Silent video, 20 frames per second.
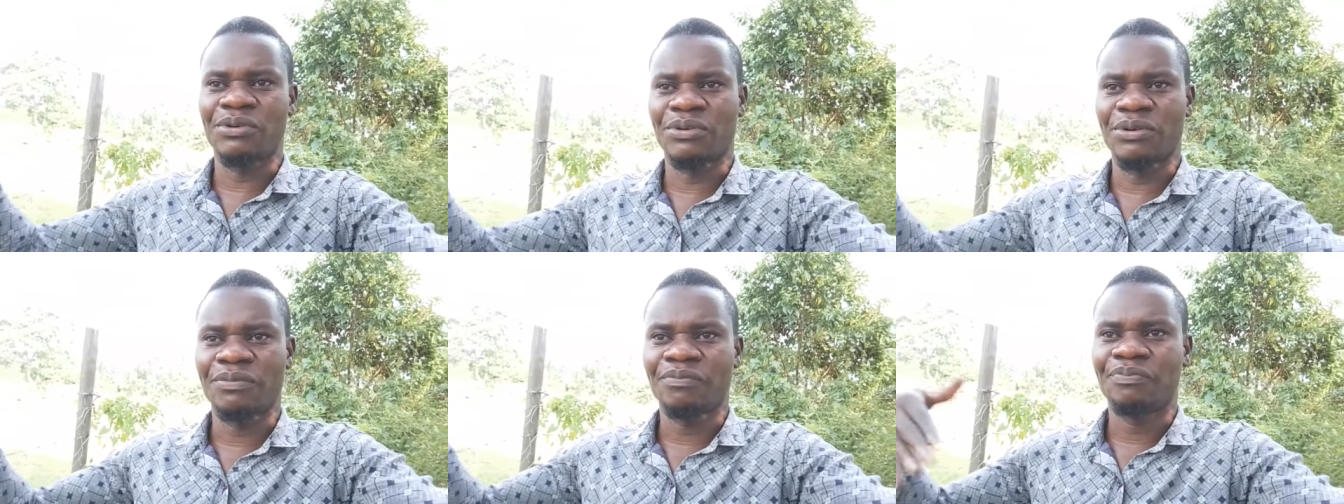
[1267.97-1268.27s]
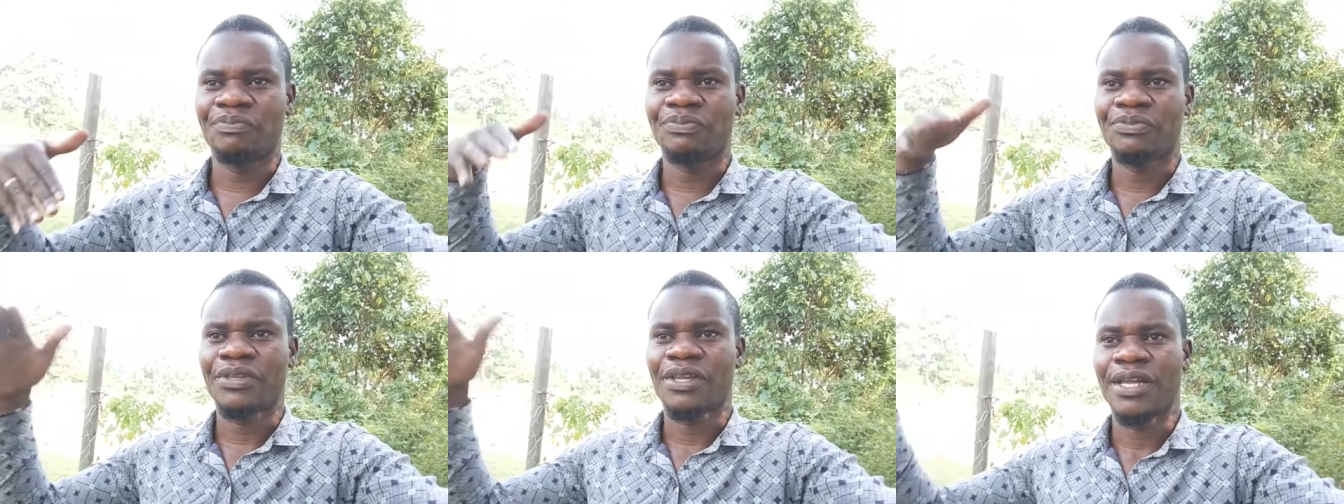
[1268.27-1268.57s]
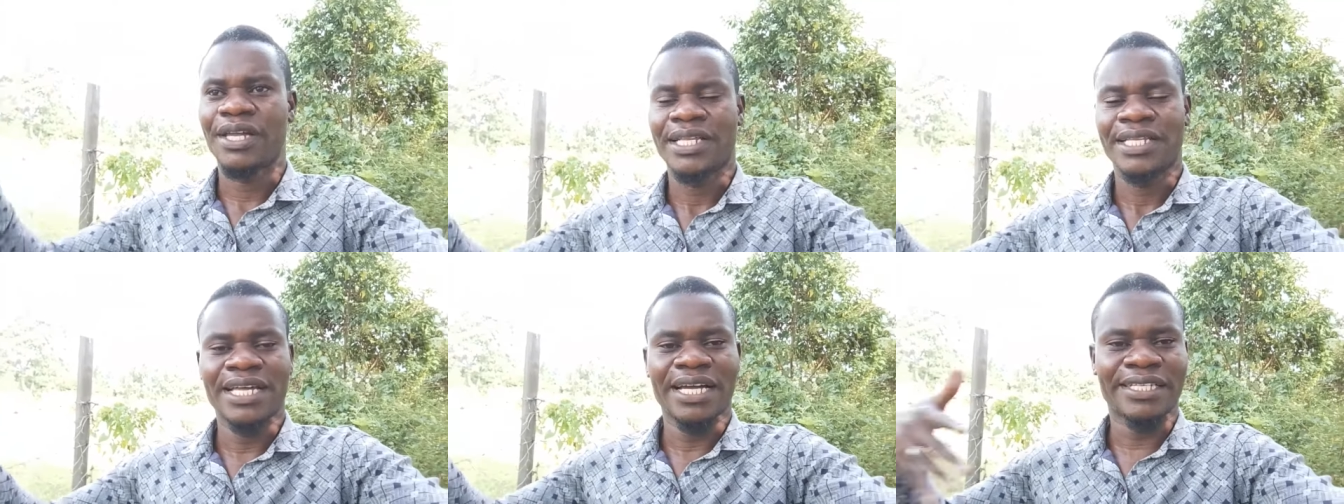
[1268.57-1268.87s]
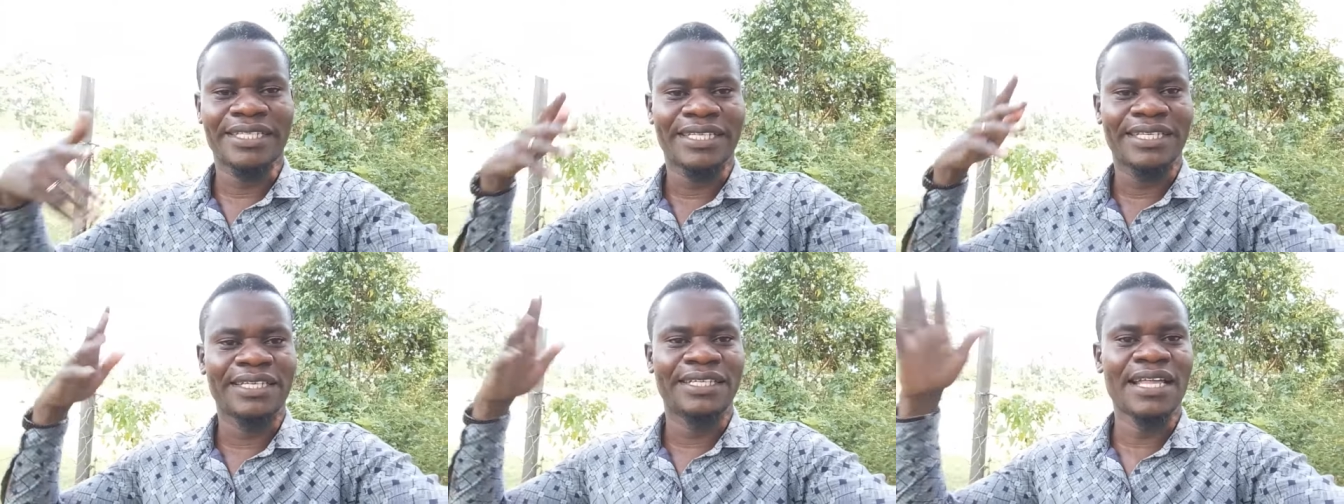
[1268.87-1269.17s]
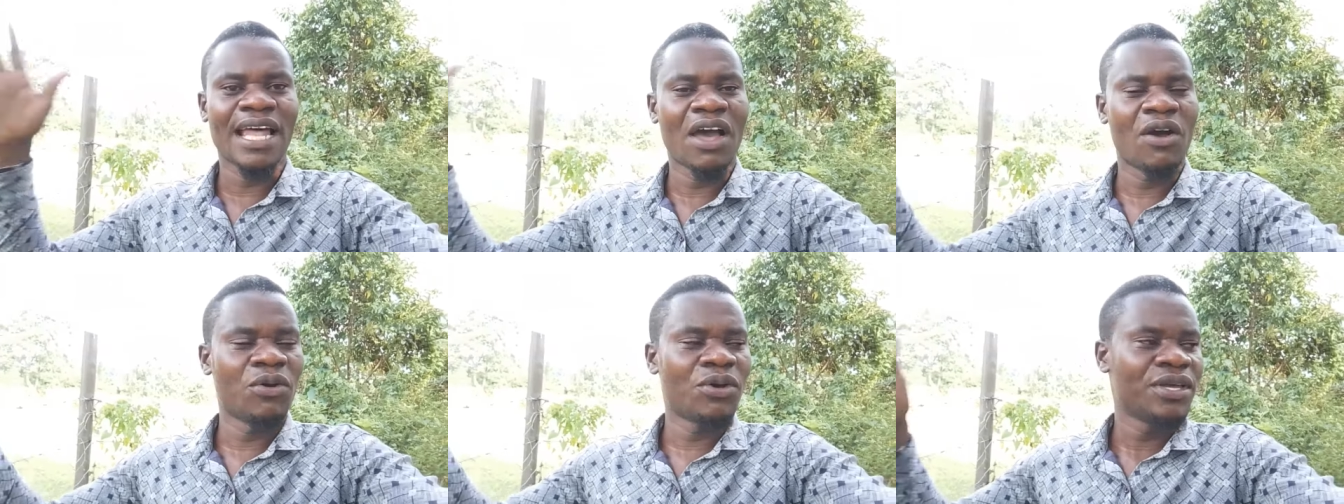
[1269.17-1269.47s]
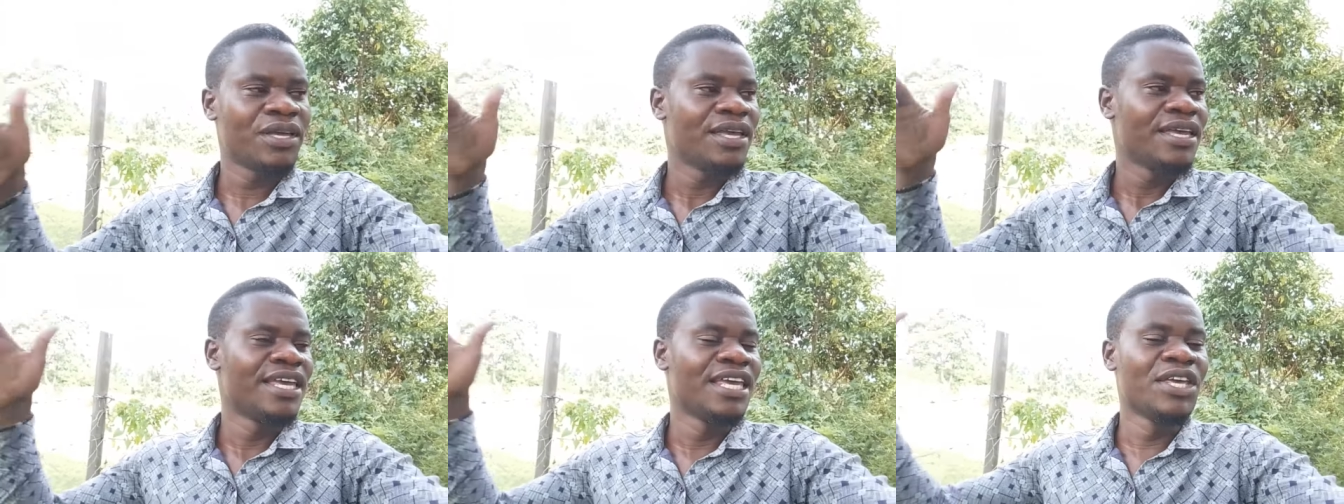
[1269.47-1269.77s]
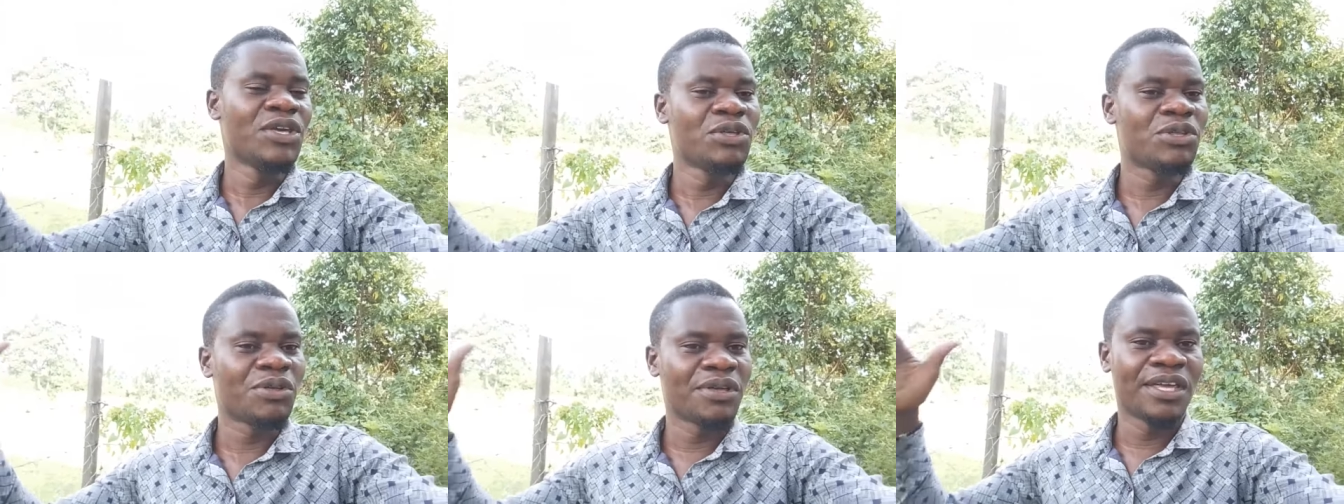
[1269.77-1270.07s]
That he now he's, he, he
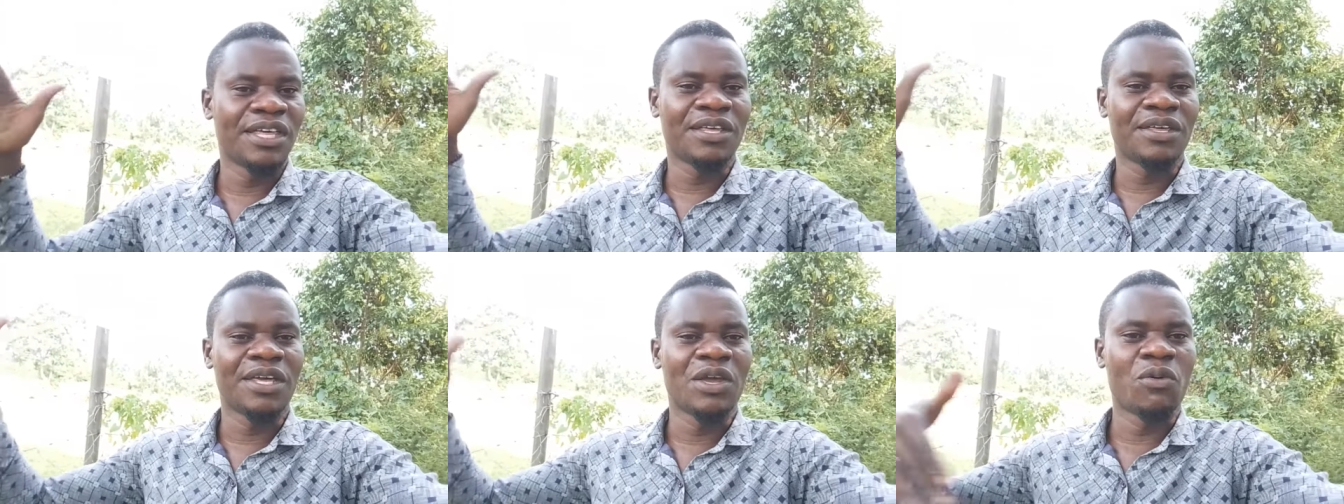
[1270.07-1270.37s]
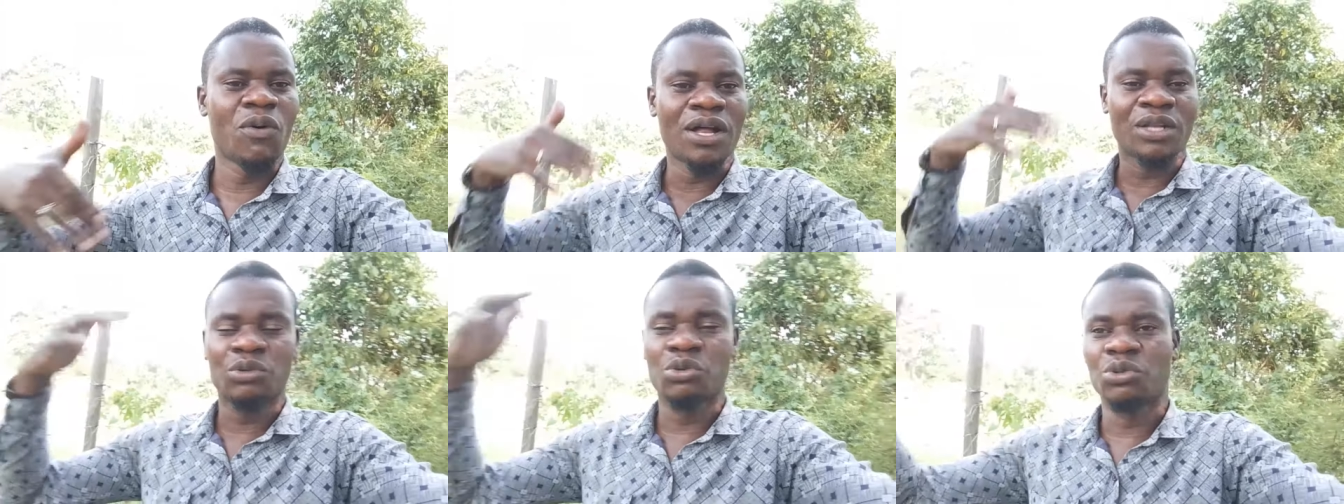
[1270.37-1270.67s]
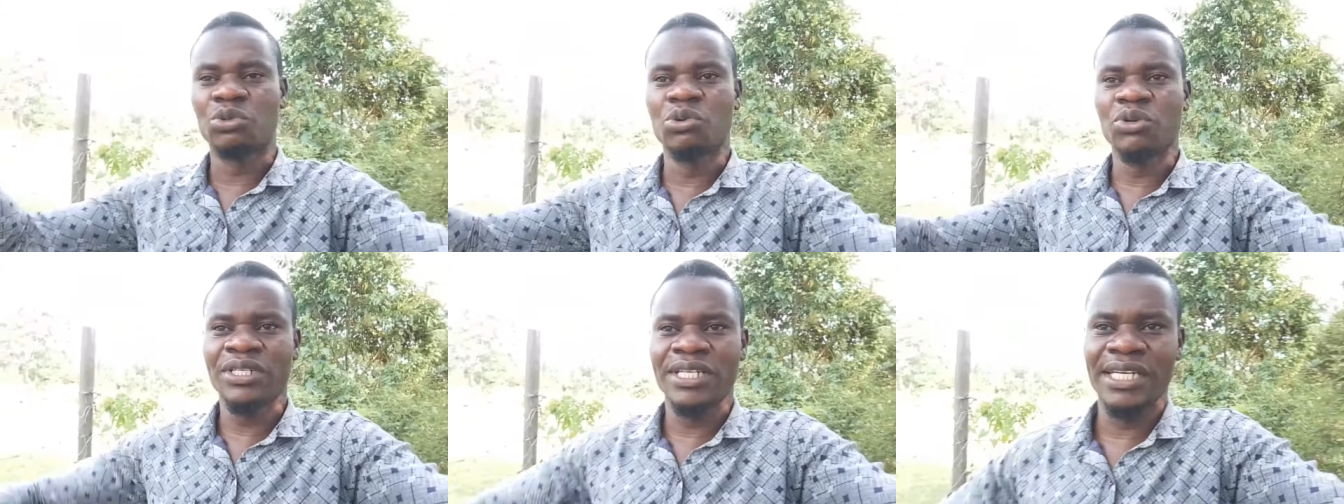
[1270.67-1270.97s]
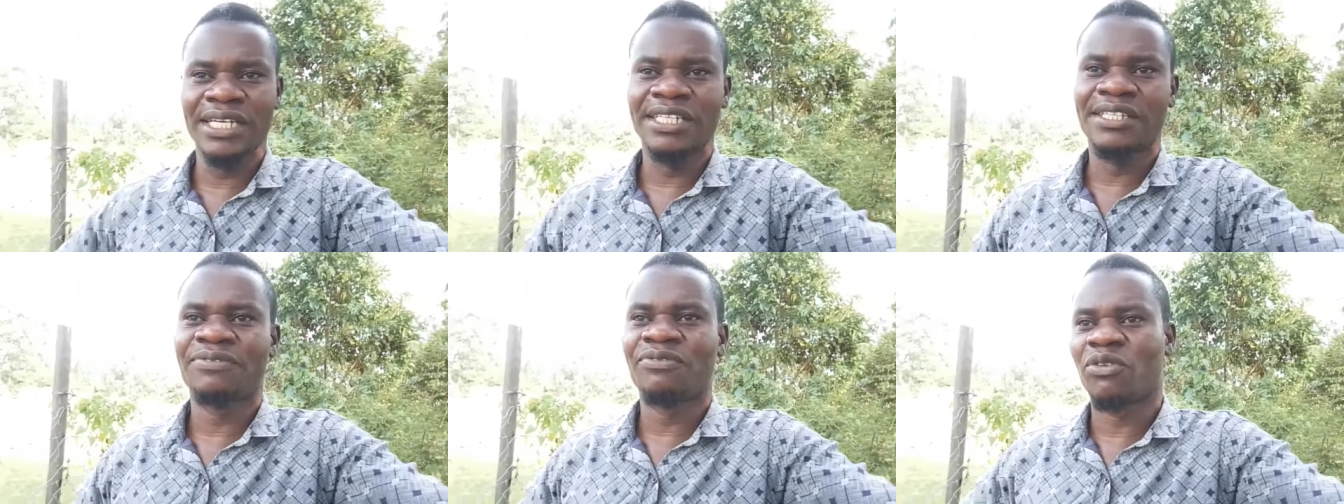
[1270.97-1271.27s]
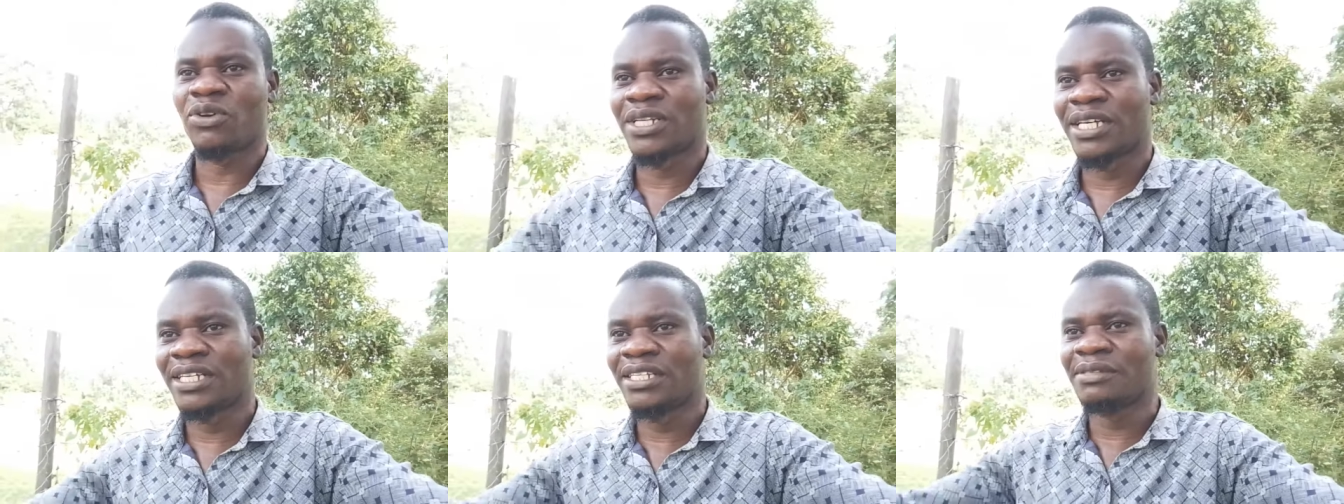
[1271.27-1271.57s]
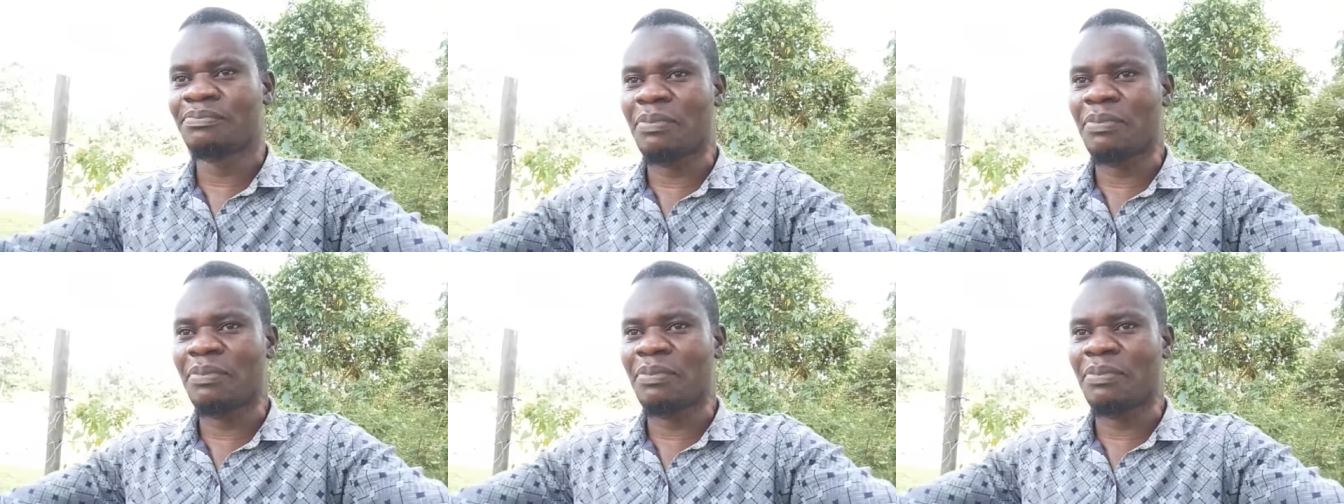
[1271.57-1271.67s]
wants to do this for this person.